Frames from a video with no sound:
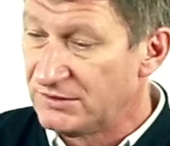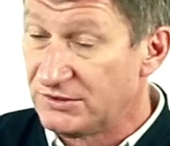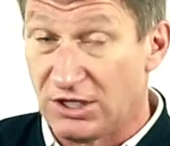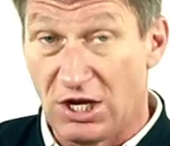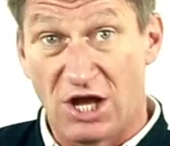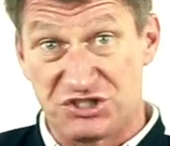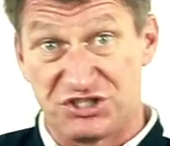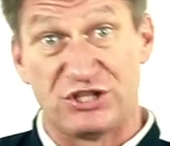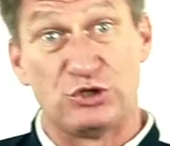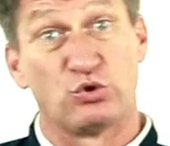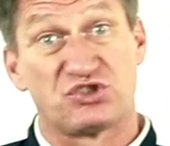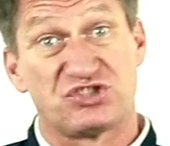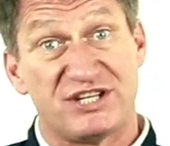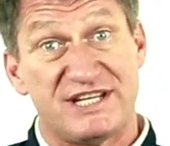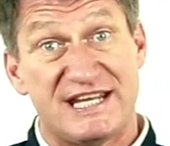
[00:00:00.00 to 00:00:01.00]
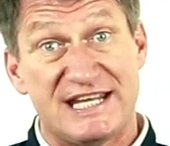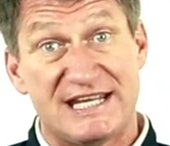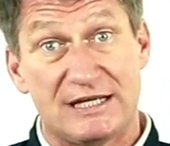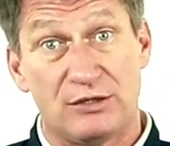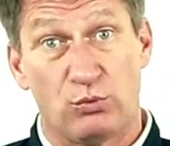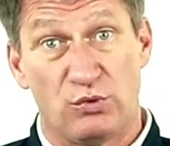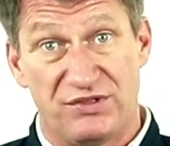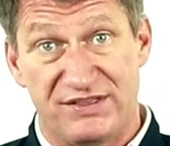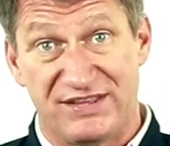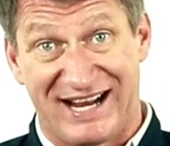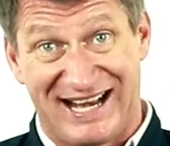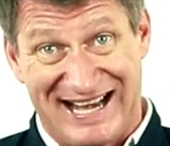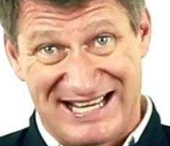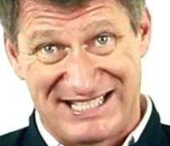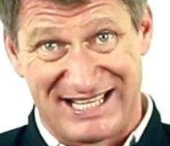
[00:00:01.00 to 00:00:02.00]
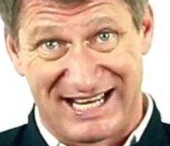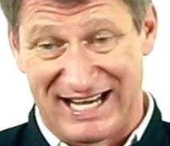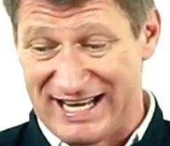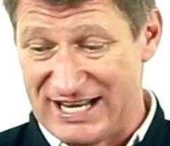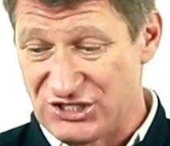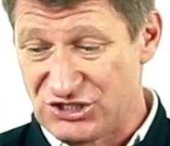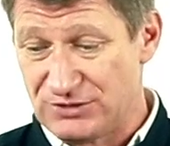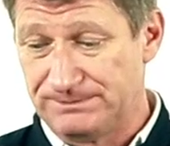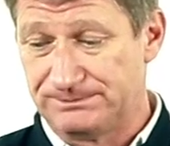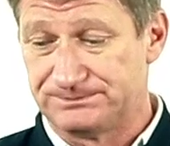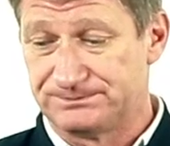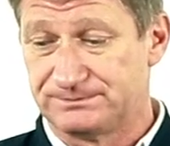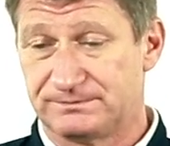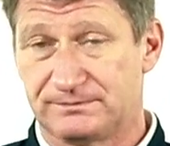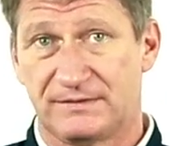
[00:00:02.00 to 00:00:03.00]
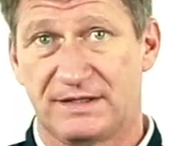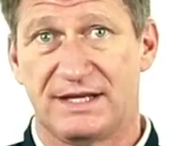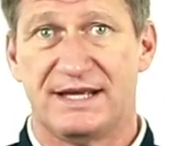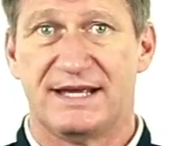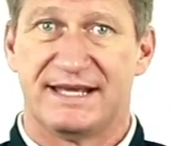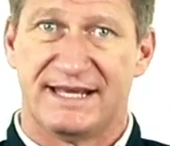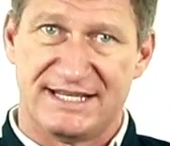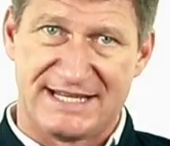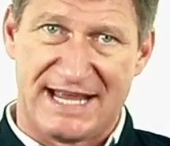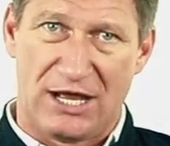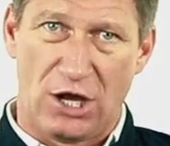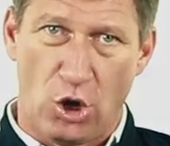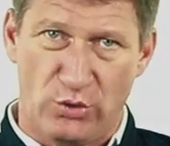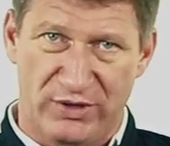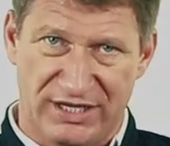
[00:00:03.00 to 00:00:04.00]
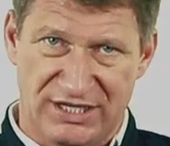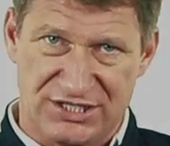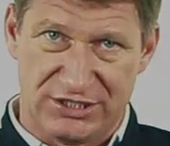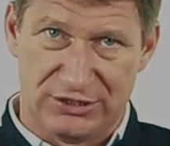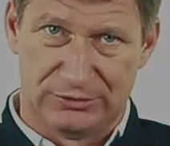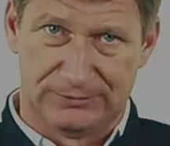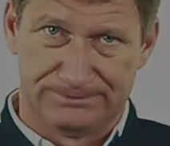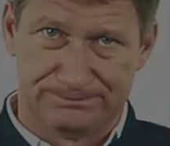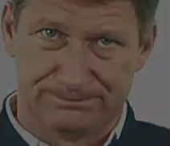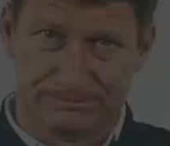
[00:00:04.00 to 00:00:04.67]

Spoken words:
The last thing you'll see here within the classic collection is our honing steel.